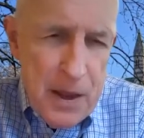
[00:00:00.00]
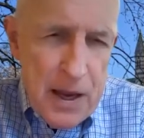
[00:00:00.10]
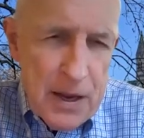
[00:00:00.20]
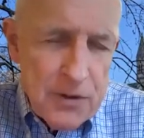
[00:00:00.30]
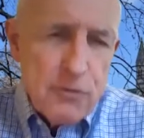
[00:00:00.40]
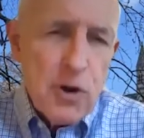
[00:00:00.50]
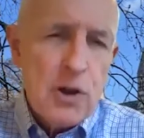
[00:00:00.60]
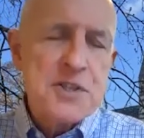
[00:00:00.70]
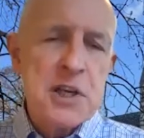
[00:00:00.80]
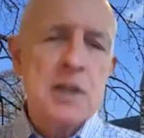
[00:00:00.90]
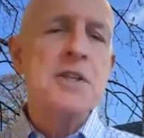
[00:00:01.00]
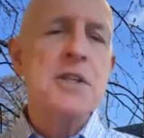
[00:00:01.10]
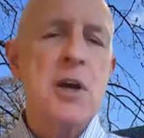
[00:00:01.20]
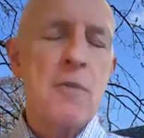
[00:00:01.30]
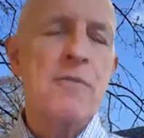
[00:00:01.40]

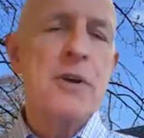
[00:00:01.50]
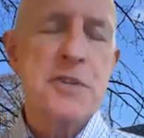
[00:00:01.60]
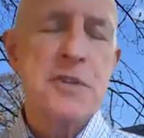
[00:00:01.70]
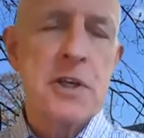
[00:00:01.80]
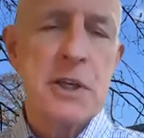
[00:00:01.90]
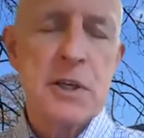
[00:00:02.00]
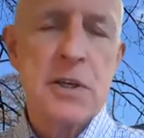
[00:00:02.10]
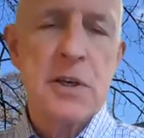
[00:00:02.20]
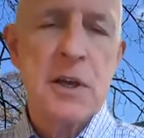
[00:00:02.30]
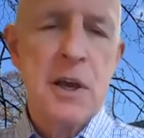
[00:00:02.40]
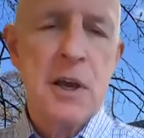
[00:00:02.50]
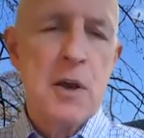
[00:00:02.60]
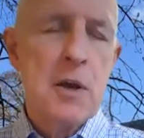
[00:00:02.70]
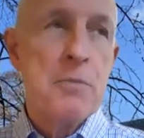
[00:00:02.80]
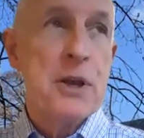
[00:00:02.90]
volatility, obviously,
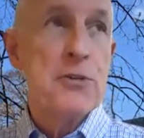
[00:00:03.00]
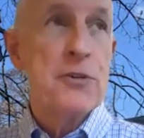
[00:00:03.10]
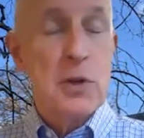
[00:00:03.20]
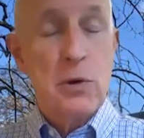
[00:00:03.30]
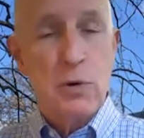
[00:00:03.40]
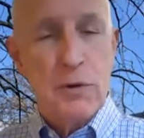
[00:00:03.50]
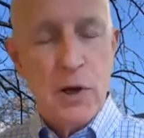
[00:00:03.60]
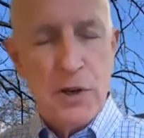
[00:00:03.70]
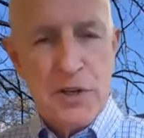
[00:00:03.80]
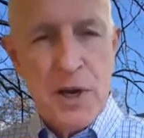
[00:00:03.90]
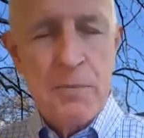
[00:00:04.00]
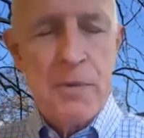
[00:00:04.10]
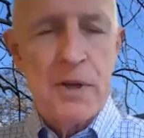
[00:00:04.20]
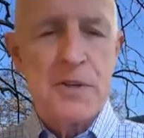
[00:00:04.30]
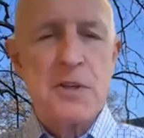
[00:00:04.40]
because of the law of large
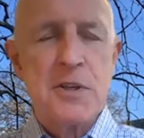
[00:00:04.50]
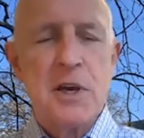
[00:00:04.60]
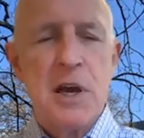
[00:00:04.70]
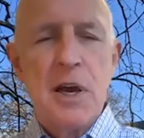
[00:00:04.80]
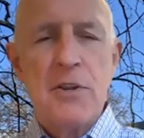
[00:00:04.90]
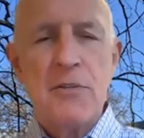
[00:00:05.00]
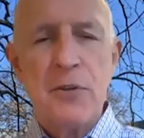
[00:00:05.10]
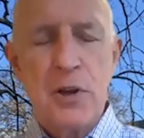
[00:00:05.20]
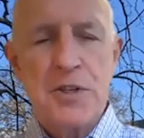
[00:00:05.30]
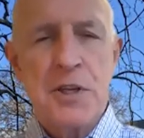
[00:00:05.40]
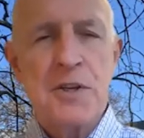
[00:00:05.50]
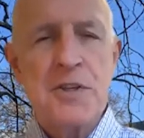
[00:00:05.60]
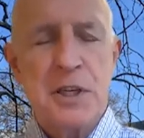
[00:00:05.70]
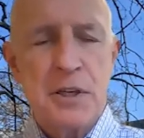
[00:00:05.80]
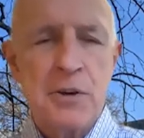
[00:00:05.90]
numbers, the
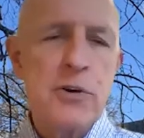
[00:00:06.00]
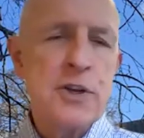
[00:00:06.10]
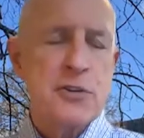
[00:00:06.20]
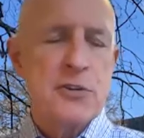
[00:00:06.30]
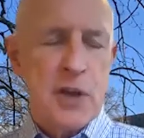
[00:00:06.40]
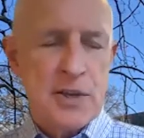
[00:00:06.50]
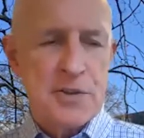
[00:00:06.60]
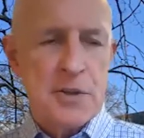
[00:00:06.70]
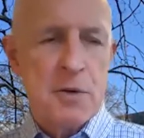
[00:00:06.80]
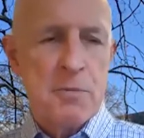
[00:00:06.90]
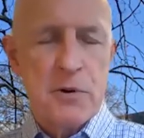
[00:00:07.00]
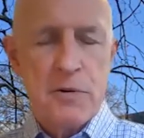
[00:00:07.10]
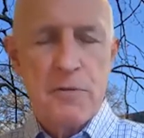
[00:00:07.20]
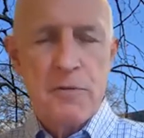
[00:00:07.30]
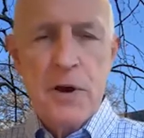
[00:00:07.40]
volatility increases as the number
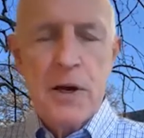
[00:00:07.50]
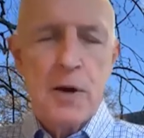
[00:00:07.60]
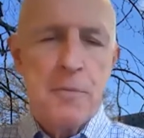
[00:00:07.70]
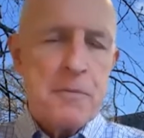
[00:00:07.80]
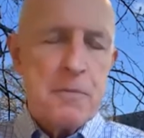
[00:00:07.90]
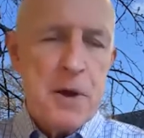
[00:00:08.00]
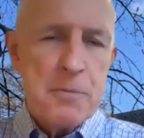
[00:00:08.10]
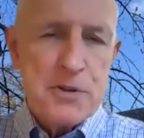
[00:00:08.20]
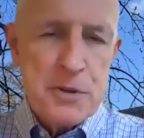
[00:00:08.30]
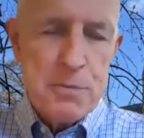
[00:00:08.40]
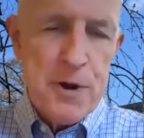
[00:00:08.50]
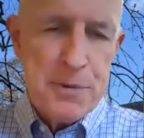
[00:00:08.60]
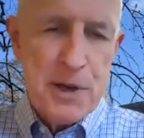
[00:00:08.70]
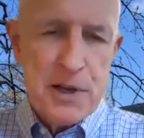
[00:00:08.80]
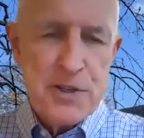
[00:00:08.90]
of members in the
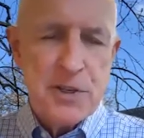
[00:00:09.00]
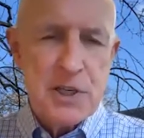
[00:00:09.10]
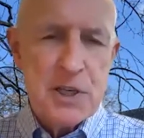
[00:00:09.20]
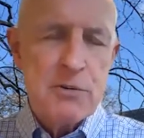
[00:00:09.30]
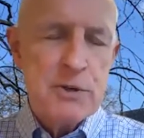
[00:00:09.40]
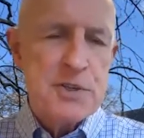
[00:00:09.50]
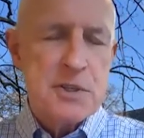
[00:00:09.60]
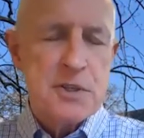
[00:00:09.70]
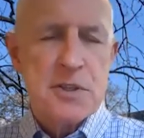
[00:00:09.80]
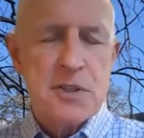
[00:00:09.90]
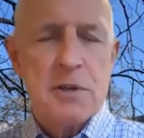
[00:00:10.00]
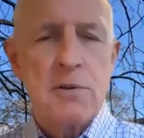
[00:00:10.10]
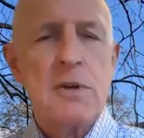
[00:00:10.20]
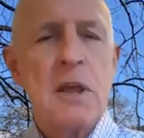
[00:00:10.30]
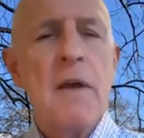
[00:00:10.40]
population decreases. So